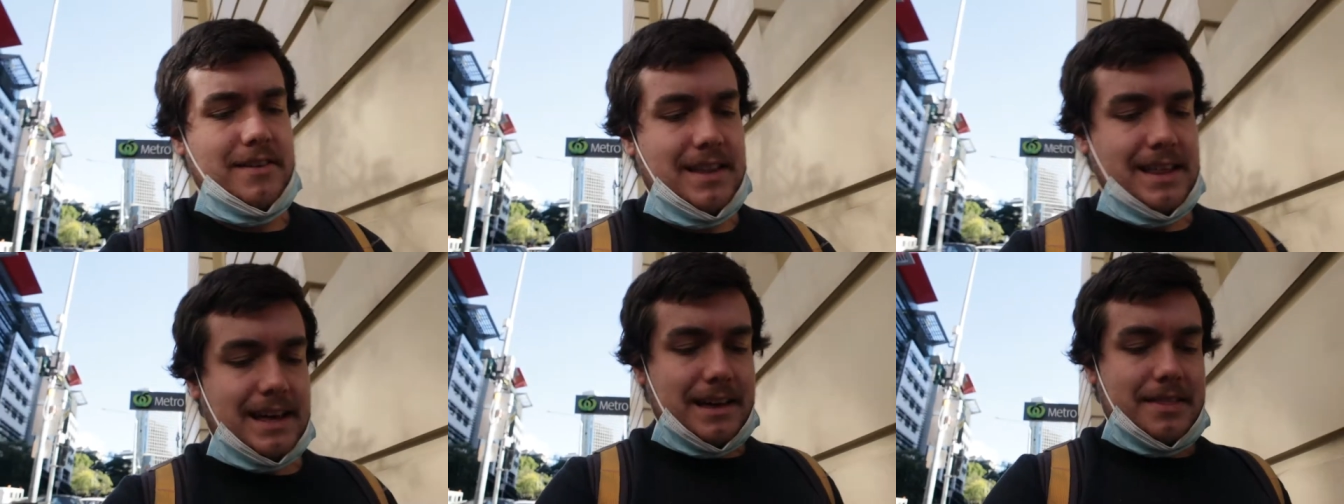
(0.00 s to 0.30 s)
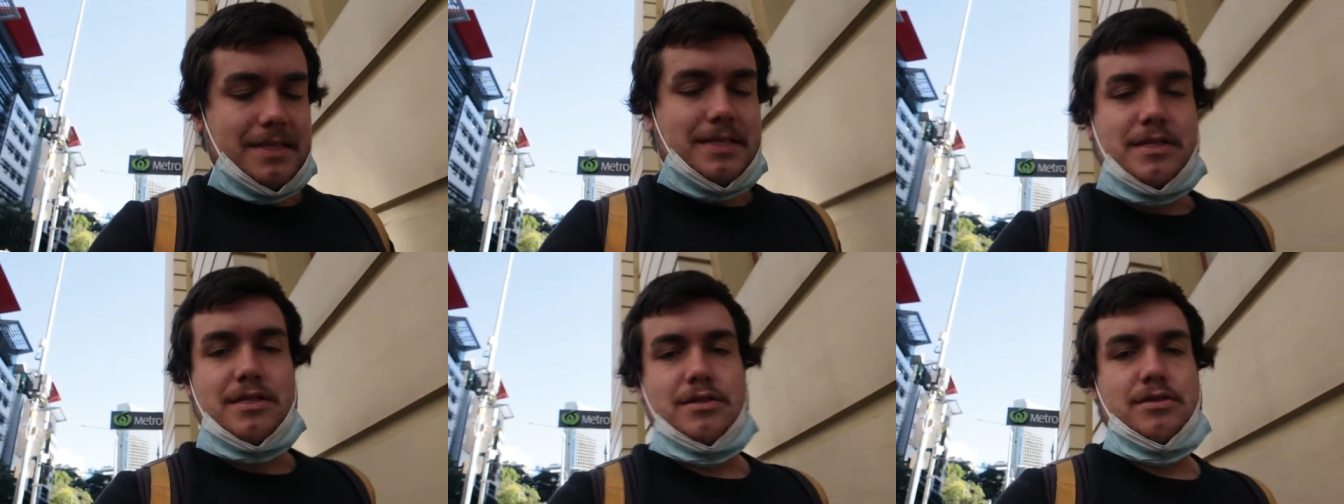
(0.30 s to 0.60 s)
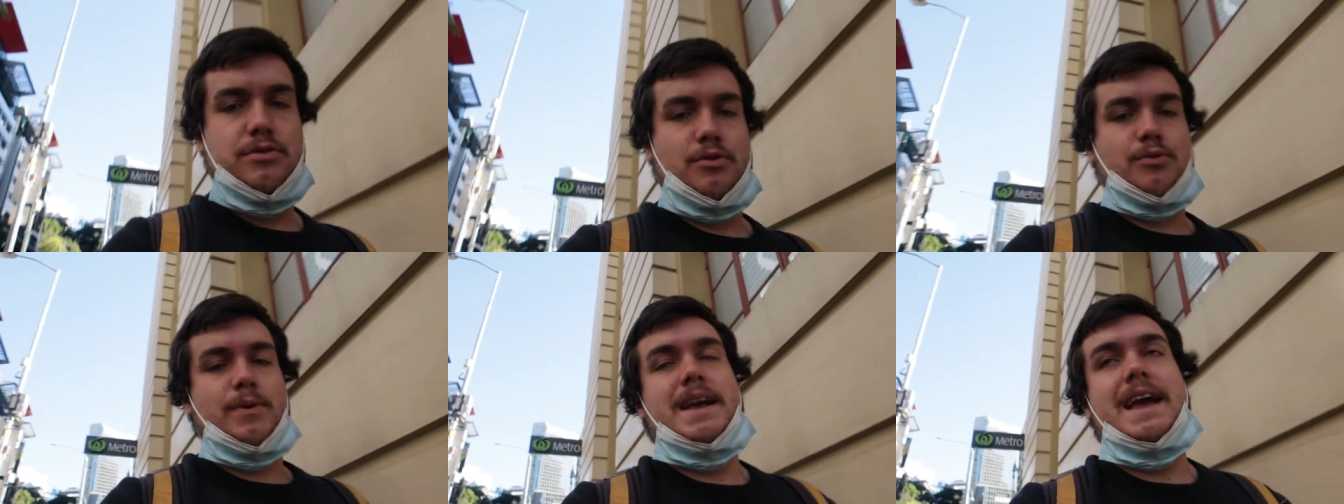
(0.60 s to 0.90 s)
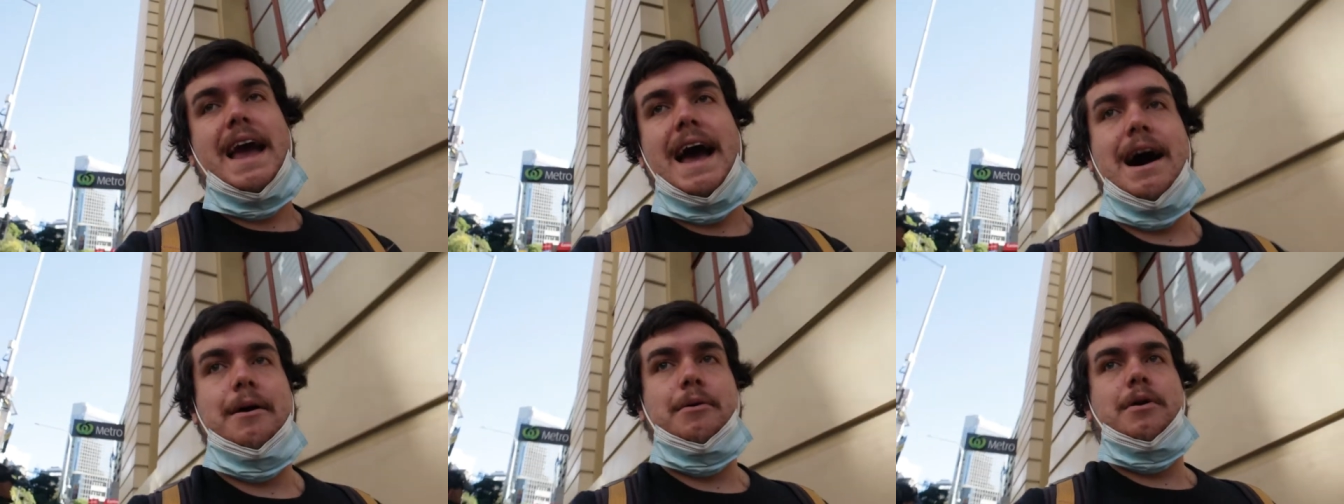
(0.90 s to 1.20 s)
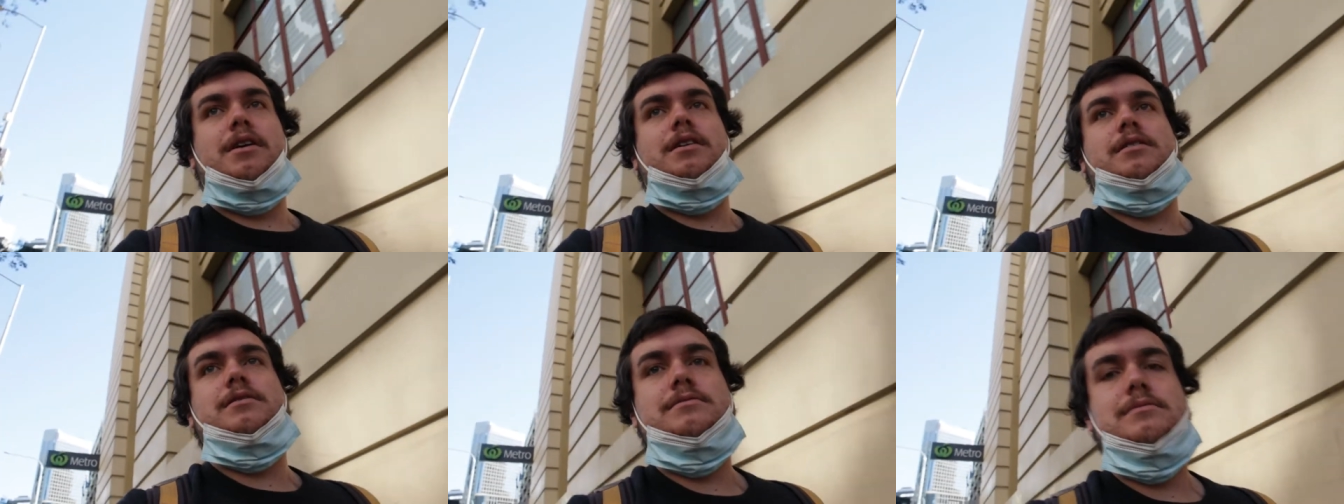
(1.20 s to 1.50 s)
got like a
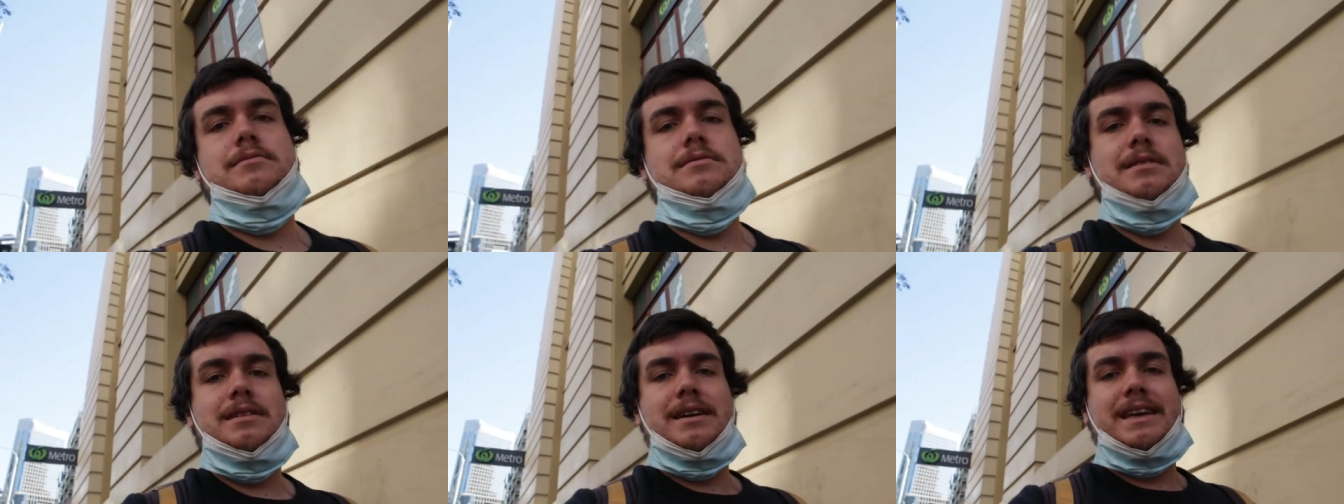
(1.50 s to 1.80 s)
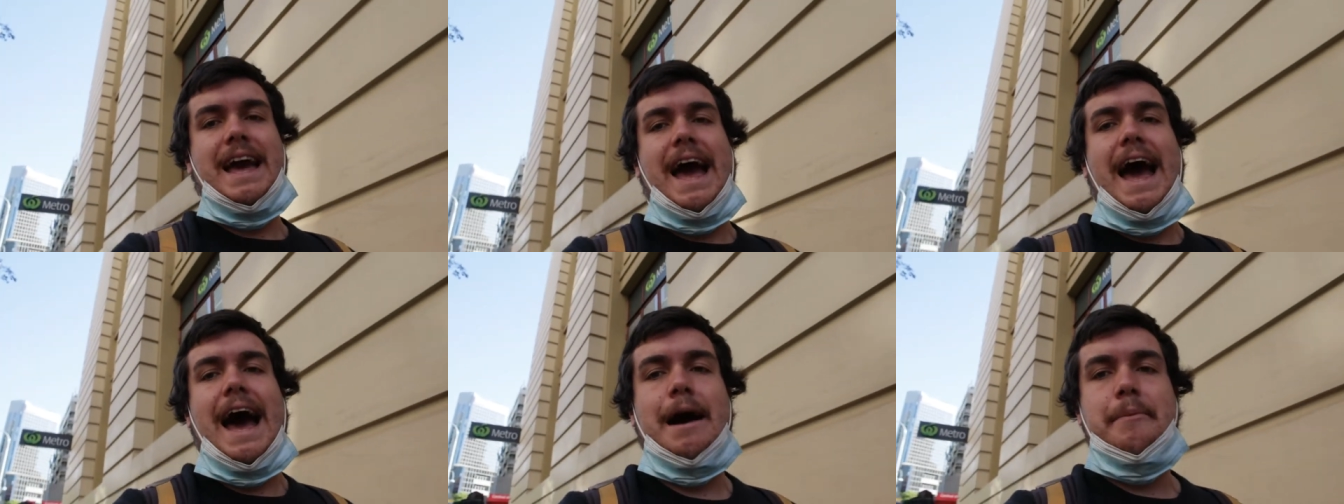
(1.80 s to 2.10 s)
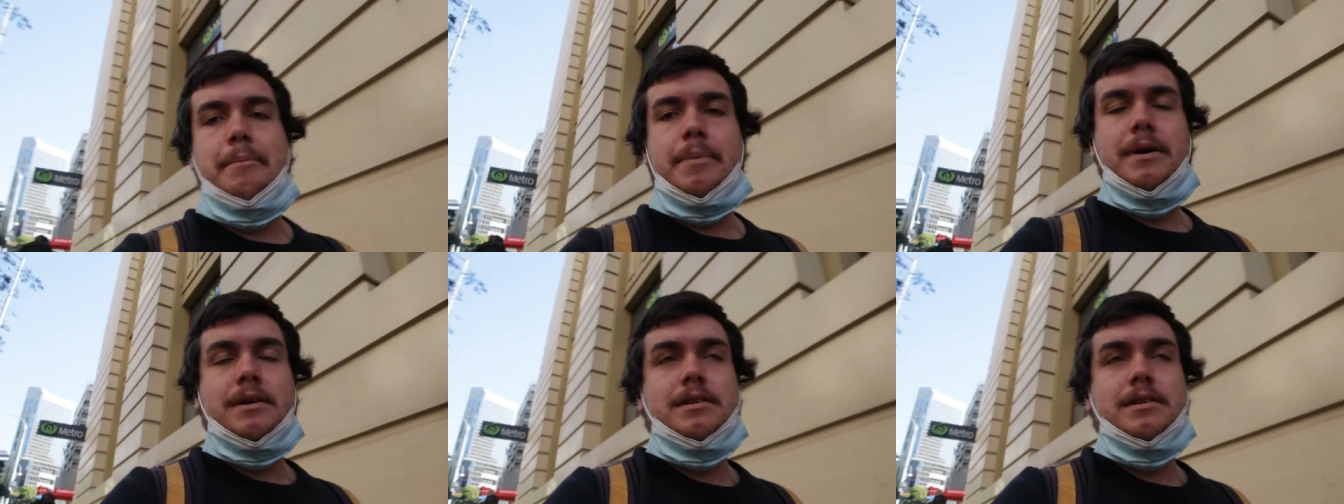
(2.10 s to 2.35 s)
3-hour gap